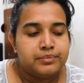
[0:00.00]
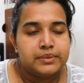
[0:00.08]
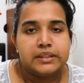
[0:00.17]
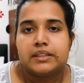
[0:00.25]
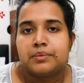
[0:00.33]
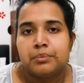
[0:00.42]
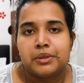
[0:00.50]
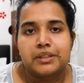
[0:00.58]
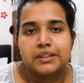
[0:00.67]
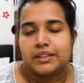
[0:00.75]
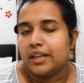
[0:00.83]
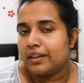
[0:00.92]
this
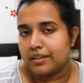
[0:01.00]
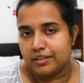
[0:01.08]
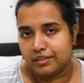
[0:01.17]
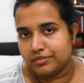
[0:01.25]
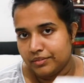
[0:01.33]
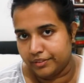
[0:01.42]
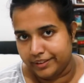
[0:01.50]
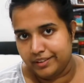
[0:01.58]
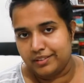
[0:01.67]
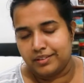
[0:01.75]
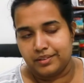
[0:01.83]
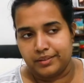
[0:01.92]
book started off
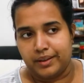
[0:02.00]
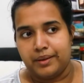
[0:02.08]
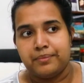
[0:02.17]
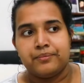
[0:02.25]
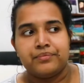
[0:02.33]
great, okay?